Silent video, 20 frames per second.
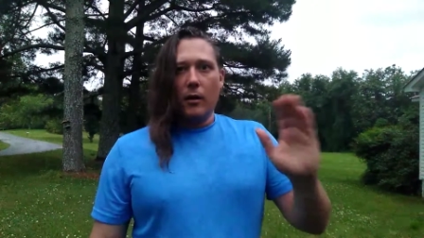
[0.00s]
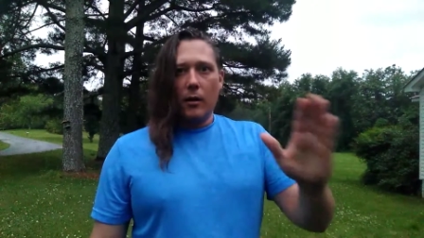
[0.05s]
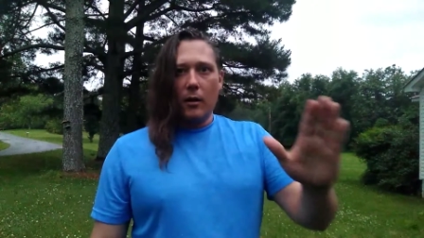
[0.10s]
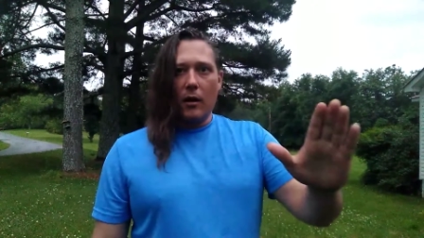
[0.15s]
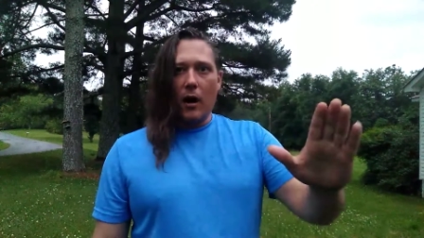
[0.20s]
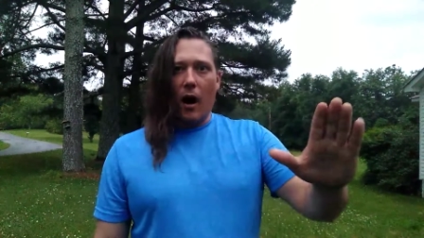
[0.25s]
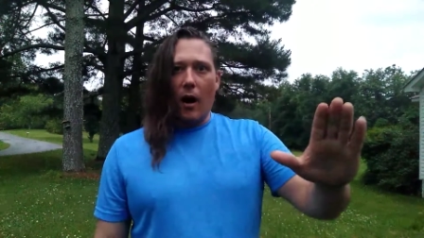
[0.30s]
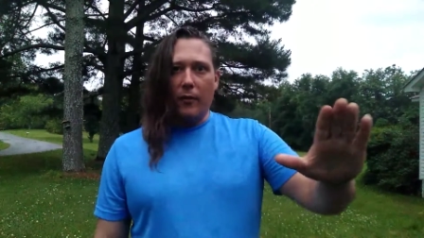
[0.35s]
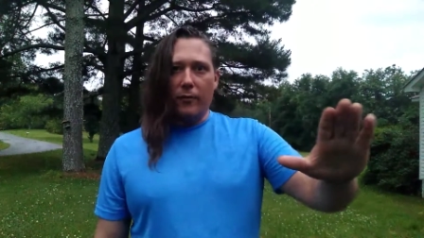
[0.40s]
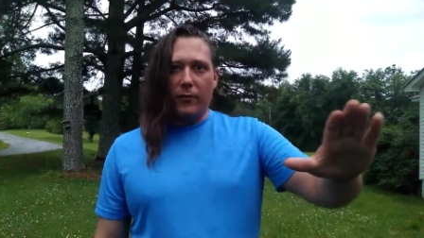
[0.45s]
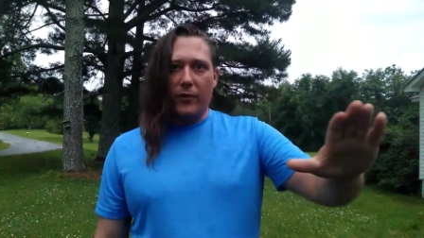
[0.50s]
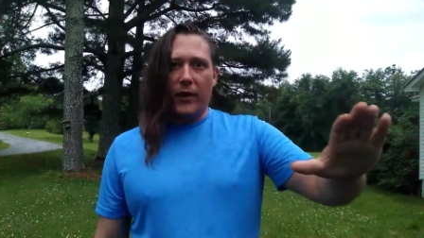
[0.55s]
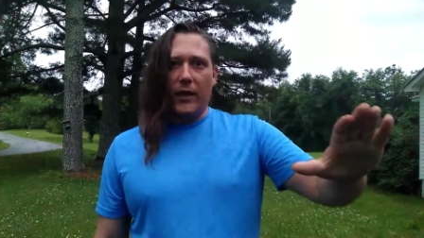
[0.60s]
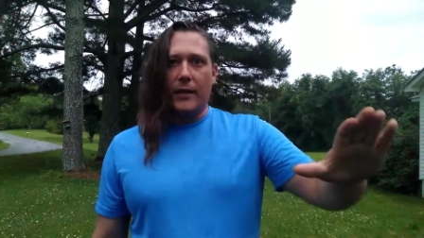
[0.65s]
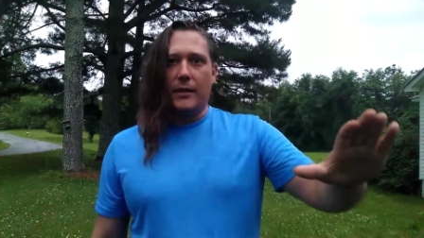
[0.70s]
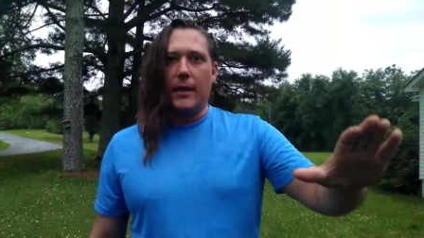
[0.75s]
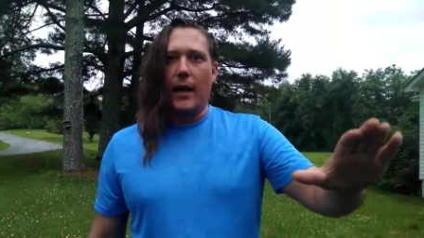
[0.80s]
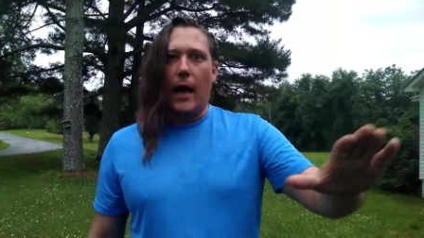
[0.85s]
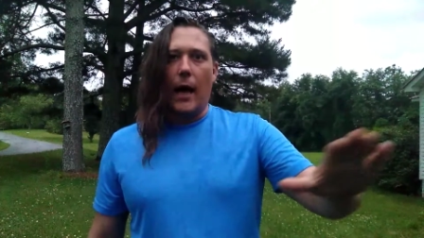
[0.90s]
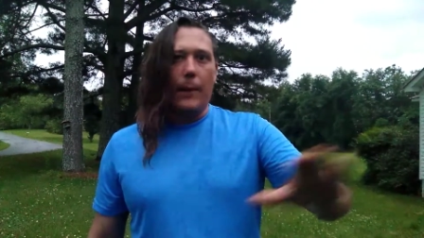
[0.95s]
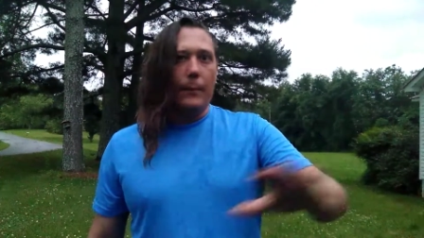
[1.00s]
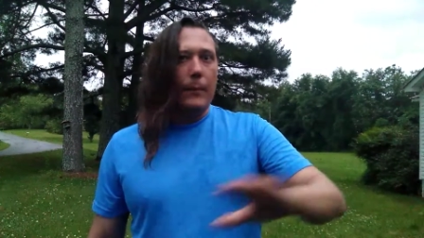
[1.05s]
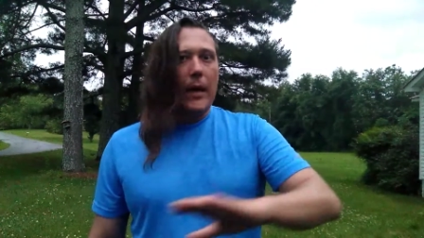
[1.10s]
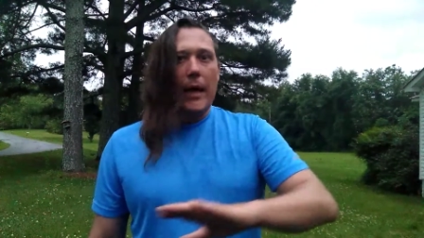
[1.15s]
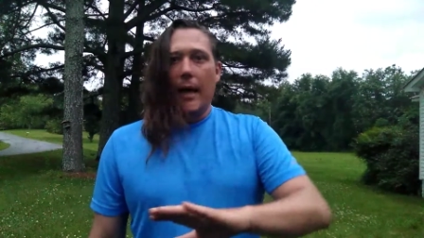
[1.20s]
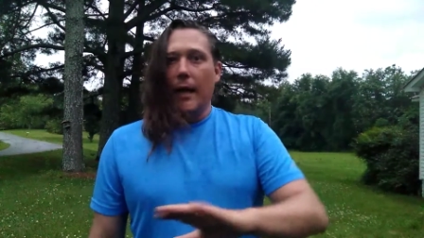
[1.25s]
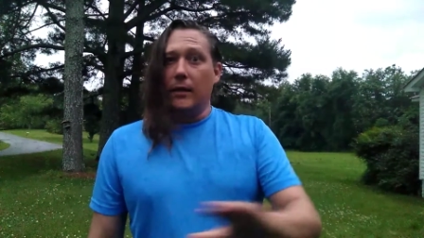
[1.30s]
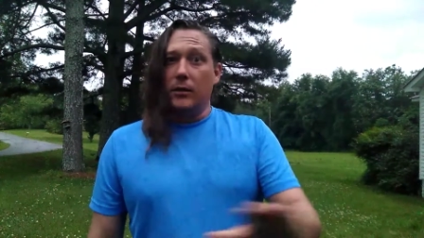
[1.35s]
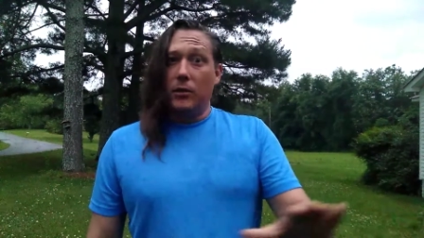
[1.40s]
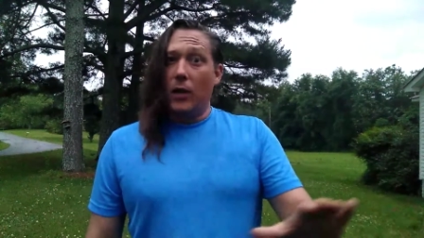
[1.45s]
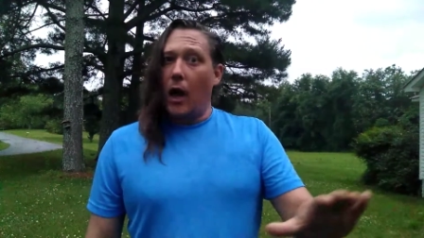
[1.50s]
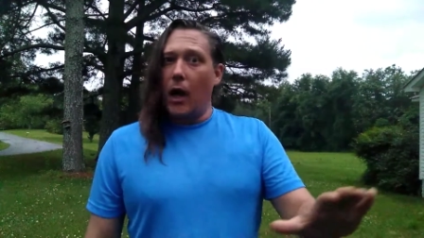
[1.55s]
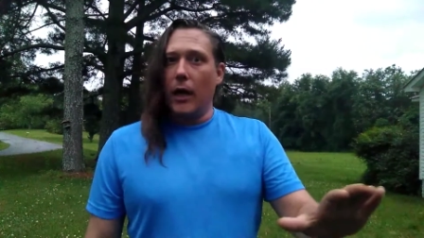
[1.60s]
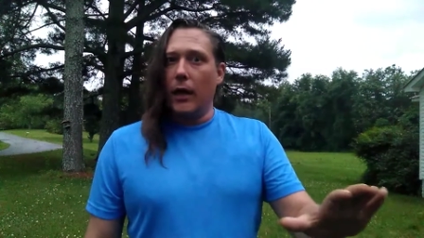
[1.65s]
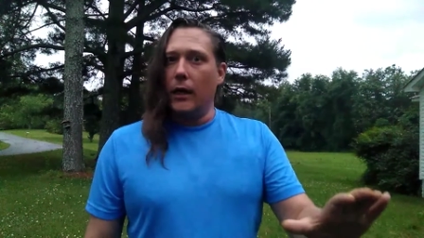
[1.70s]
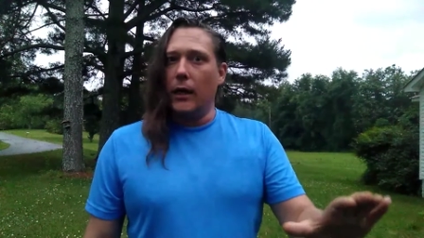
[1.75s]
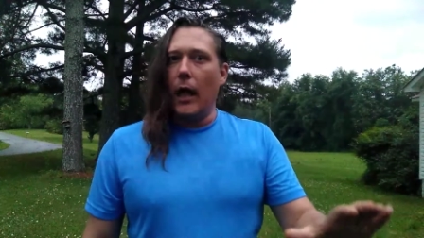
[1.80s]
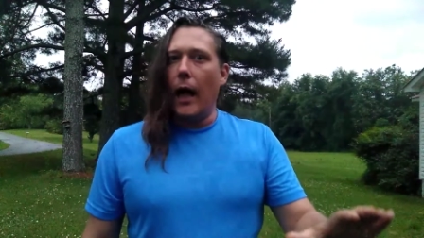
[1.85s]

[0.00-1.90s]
conflict time. It's not going to